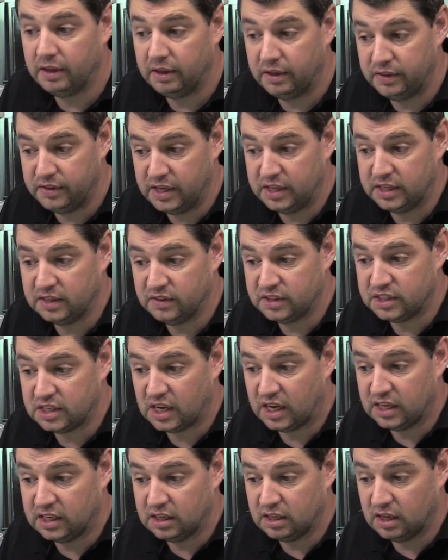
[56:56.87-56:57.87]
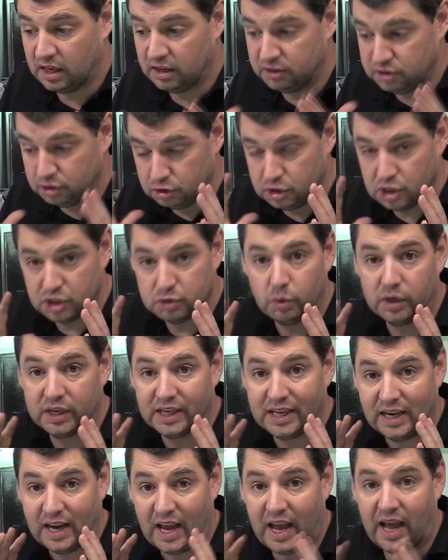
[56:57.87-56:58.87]
at the end of the day, you just want
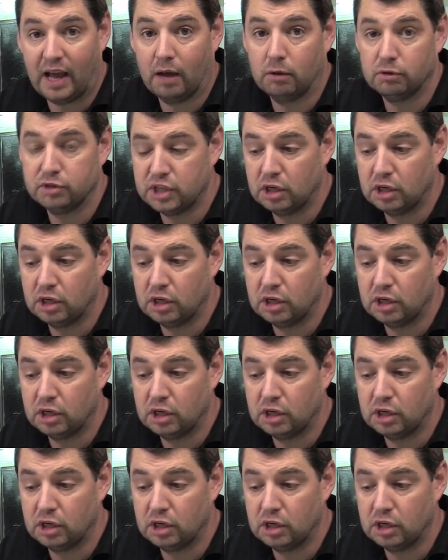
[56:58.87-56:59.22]
to get it out.